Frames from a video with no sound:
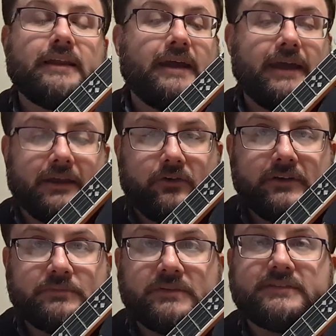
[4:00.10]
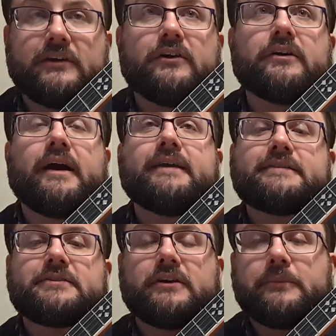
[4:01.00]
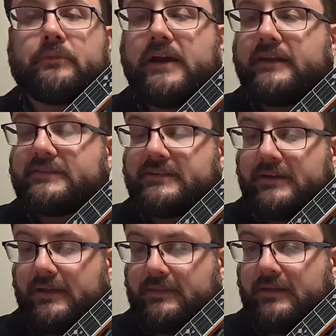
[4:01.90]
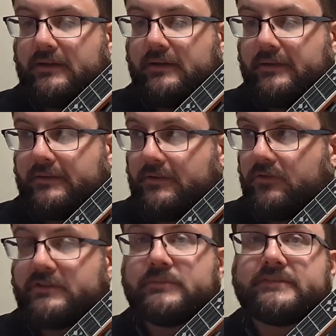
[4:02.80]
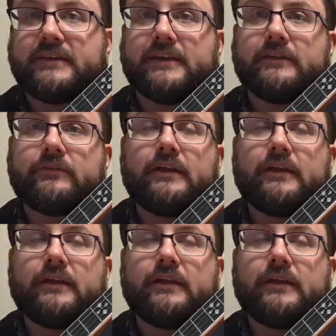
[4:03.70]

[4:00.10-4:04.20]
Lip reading: I had a Christmas song. I started practicing, I think, on Christmas Eve.